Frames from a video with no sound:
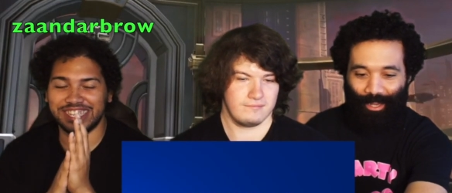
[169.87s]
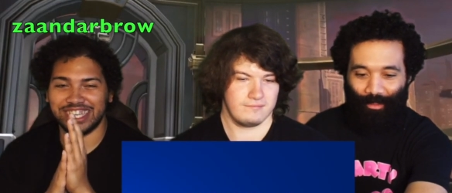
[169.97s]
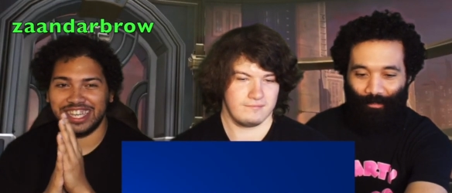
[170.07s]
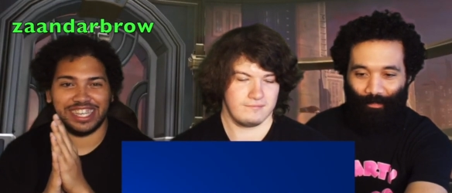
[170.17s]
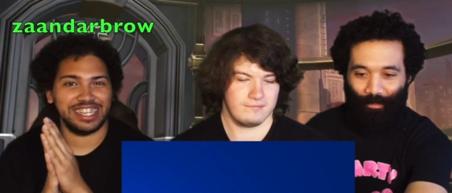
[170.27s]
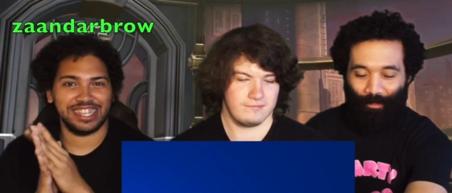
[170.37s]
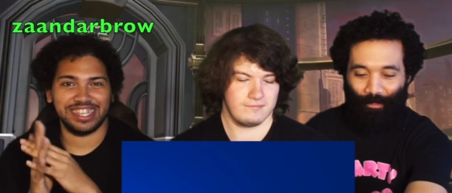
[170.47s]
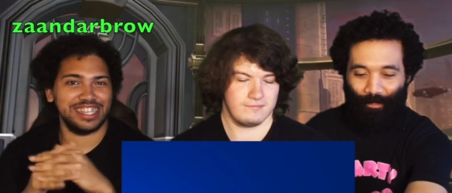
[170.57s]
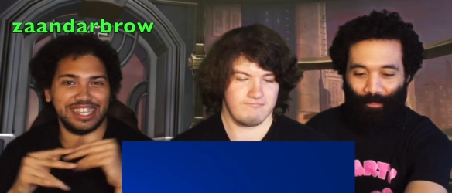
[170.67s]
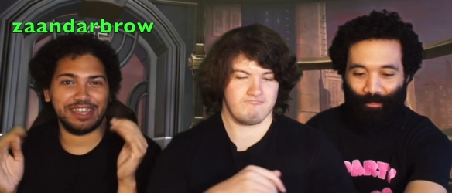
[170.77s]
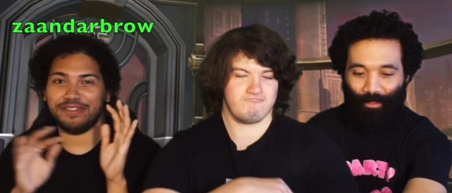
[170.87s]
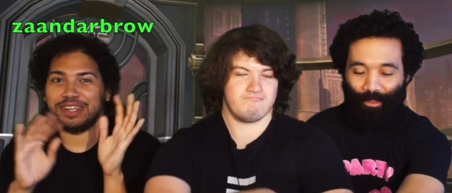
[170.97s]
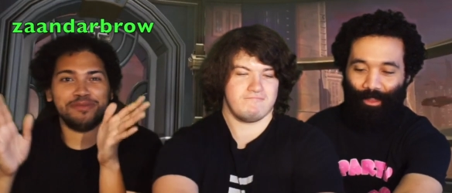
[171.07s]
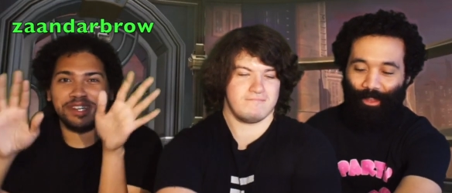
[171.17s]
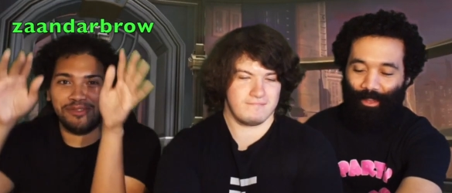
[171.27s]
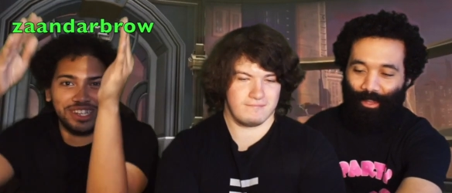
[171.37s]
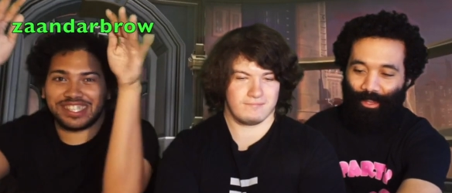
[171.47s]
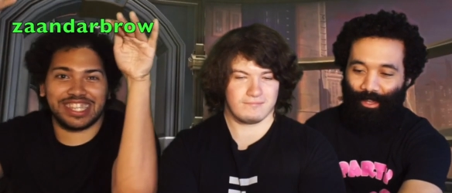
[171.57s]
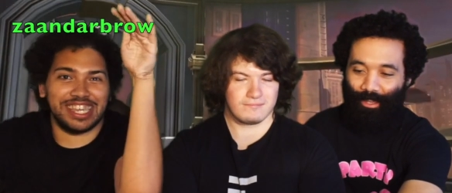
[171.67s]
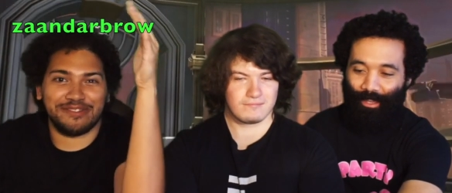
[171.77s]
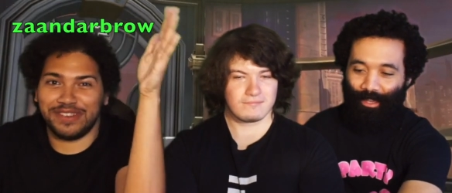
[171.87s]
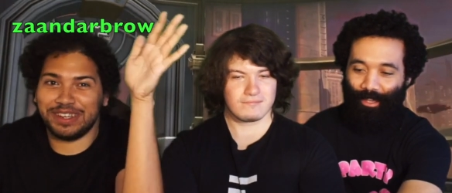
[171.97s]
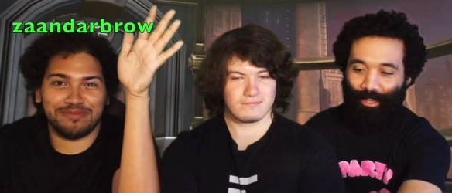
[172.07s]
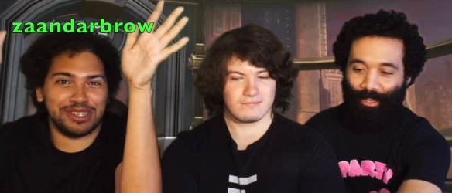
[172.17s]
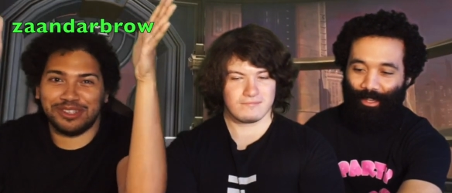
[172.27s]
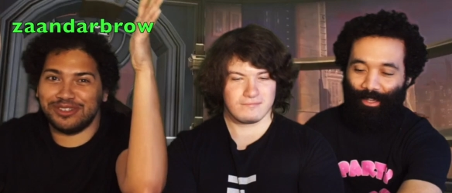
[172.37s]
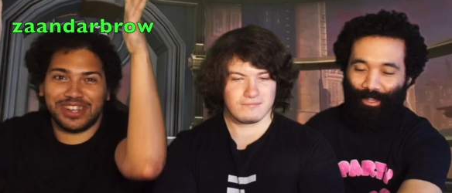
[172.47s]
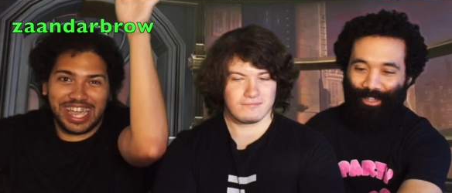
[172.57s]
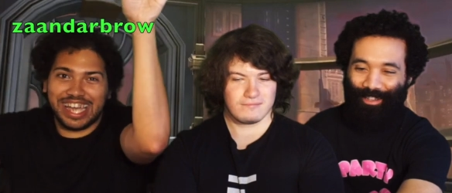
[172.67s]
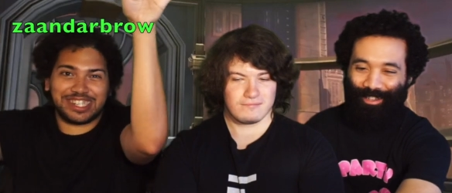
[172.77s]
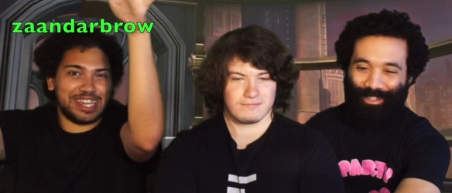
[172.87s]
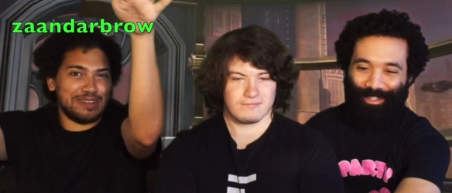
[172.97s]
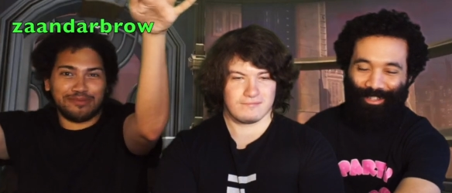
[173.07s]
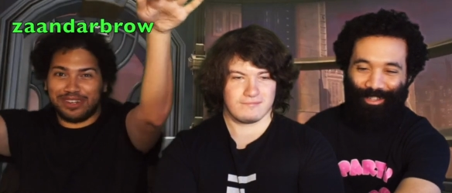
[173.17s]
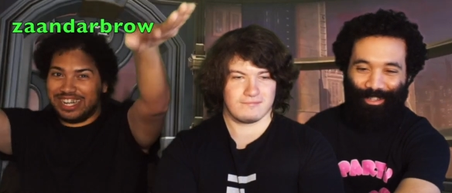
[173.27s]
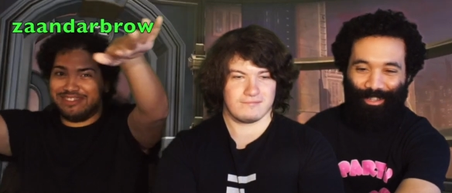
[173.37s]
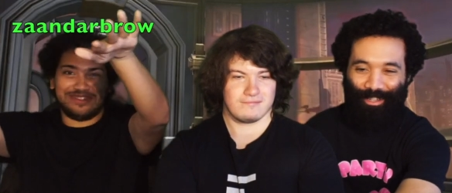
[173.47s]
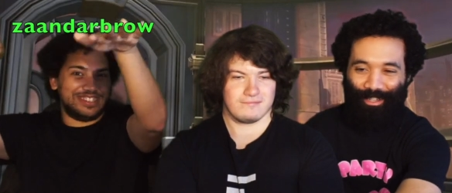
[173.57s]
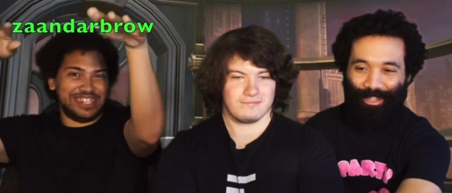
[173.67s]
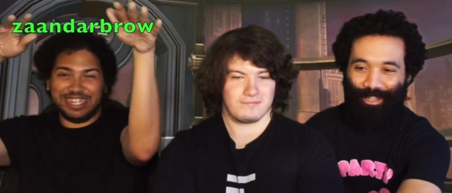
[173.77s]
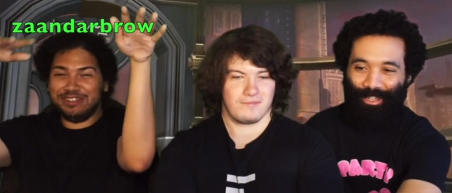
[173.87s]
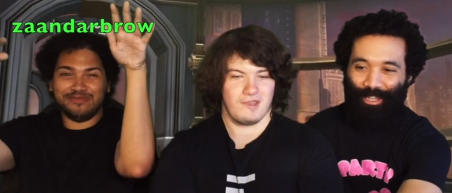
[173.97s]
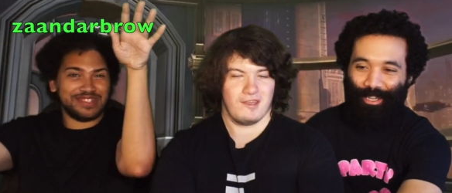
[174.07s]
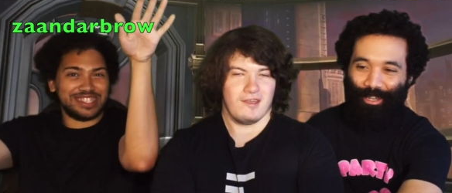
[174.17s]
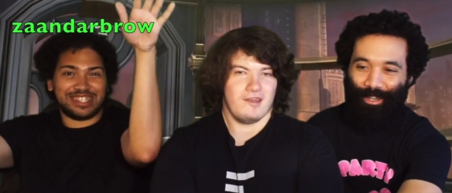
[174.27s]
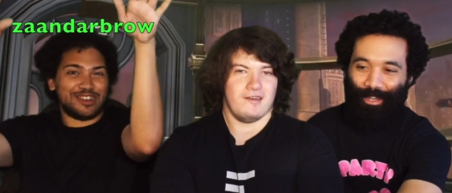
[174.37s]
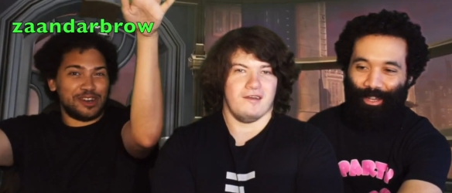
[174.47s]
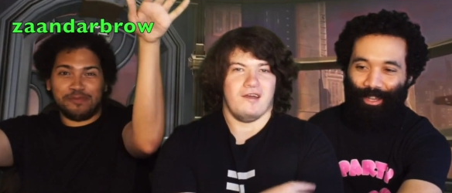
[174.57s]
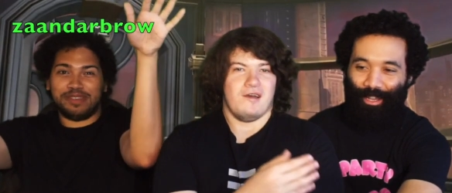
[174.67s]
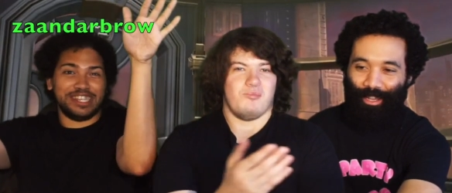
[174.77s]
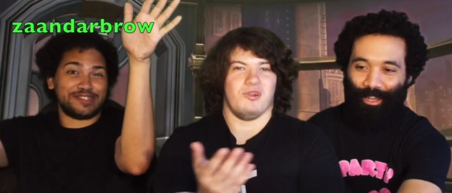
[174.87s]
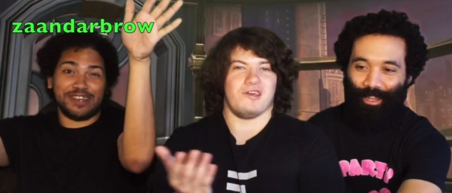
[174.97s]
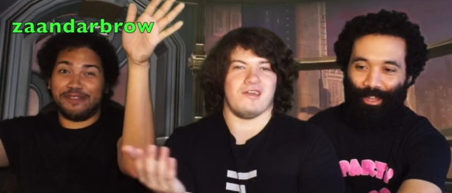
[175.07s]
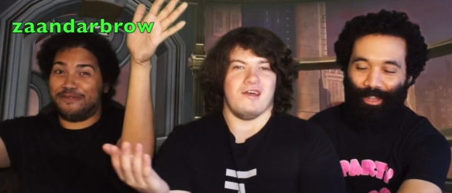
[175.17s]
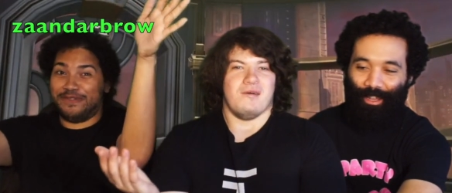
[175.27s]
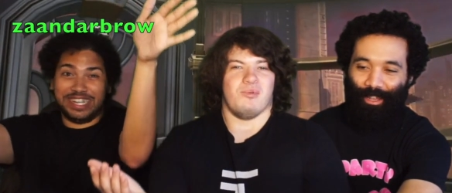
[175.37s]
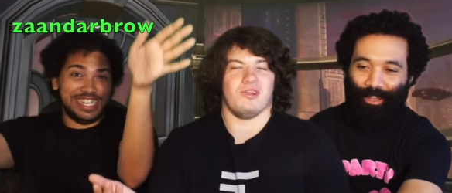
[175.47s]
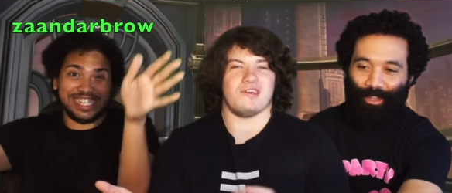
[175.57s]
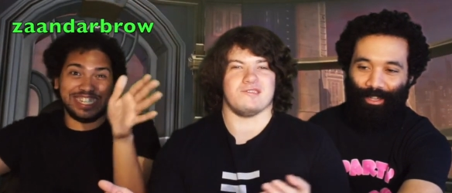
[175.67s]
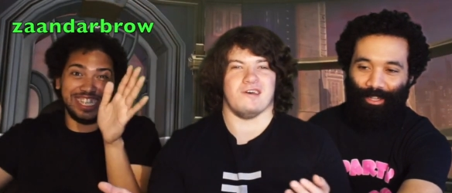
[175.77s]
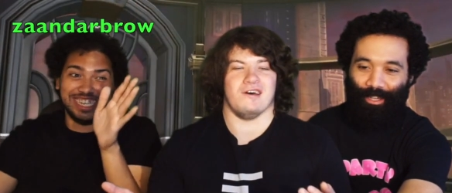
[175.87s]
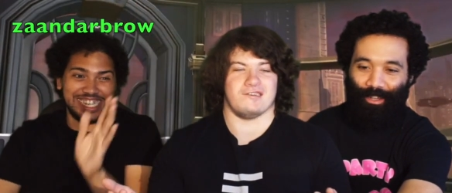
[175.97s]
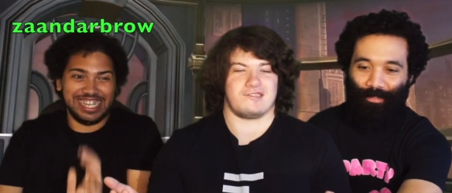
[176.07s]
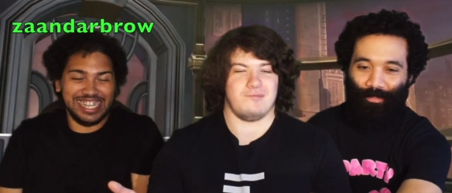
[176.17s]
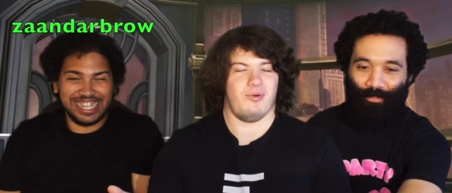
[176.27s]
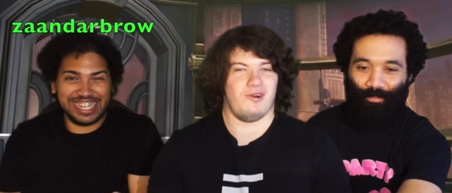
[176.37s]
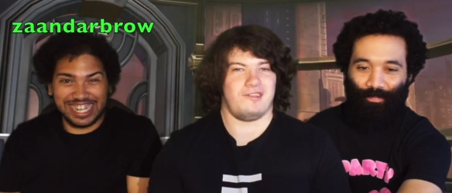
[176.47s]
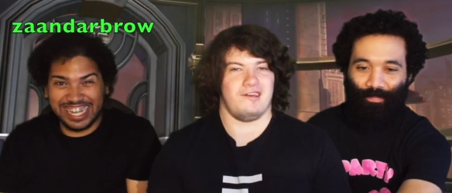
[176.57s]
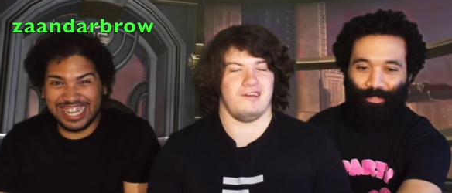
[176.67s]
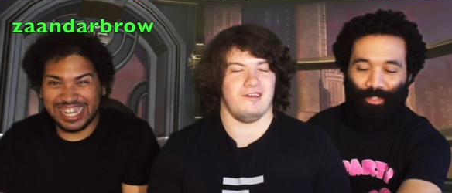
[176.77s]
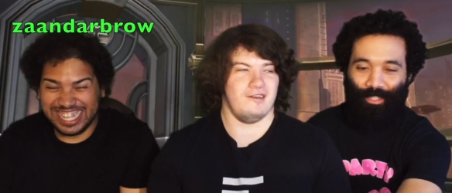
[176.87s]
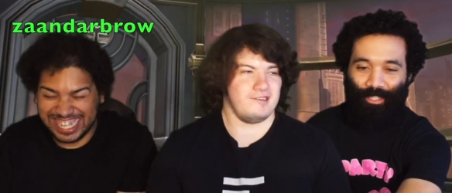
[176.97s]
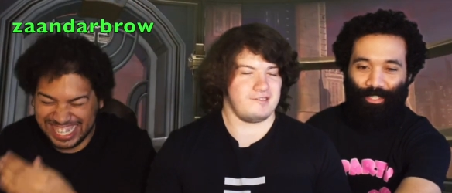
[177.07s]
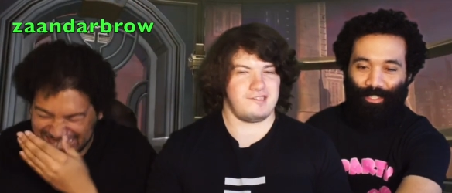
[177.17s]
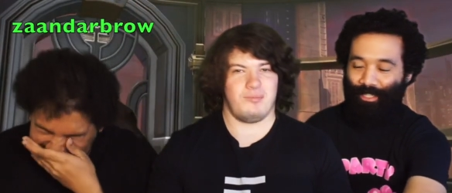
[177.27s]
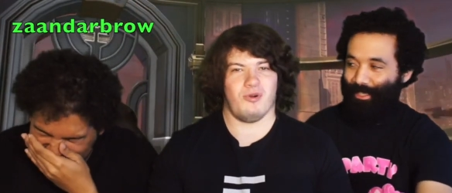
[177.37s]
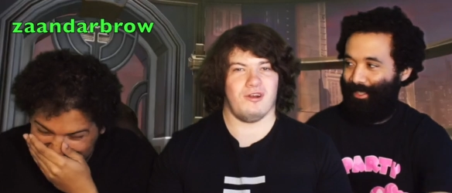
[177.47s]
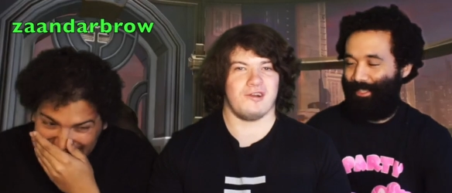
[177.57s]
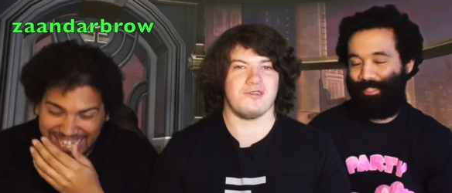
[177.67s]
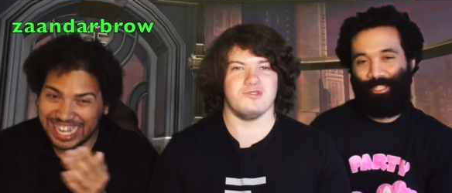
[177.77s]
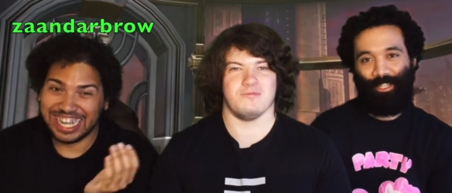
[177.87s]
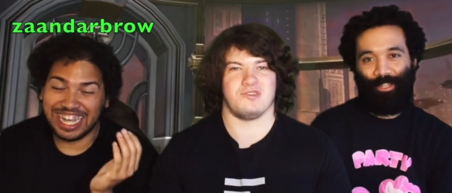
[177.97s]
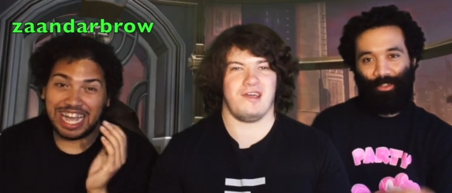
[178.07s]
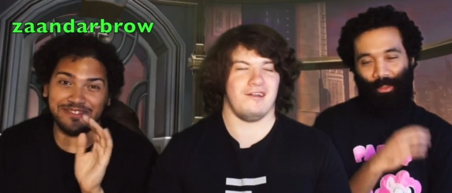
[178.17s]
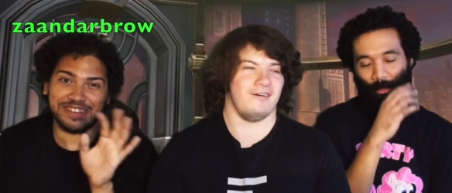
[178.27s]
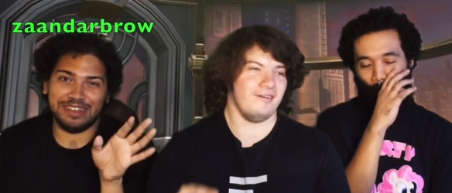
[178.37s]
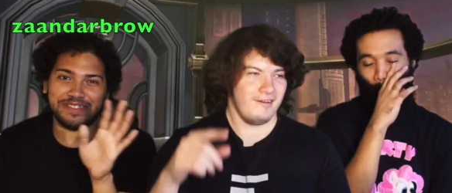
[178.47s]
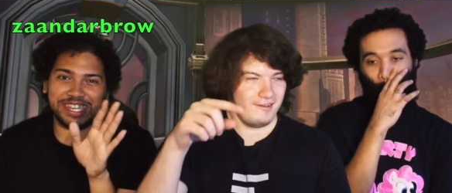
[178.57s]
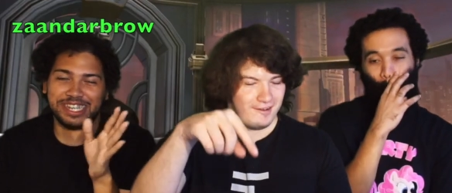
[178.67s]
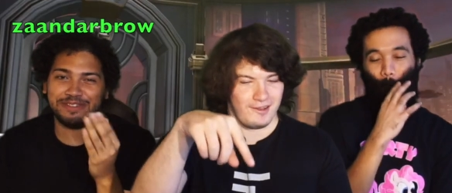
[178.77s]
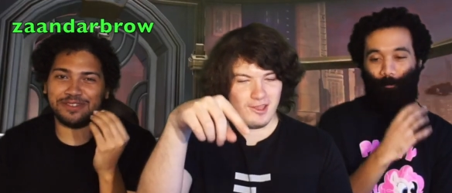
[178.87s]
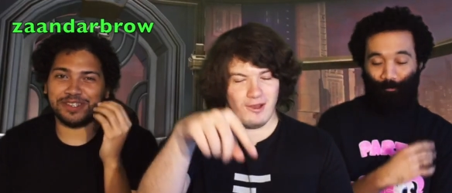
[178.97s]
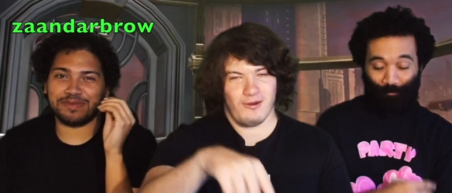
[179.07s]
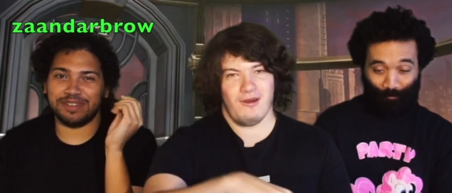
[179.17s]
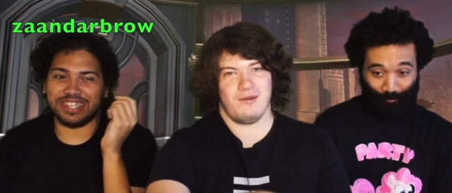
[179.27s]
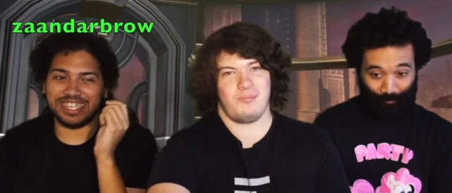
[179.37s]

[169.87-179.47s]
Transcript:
Speaker 1: Like, if anybody wants to, like, Venmo, Cash App, whatever, start our
Speaker 2: PS5 fund. Please support support our YouTube channel. I'm kidding, of course. Go to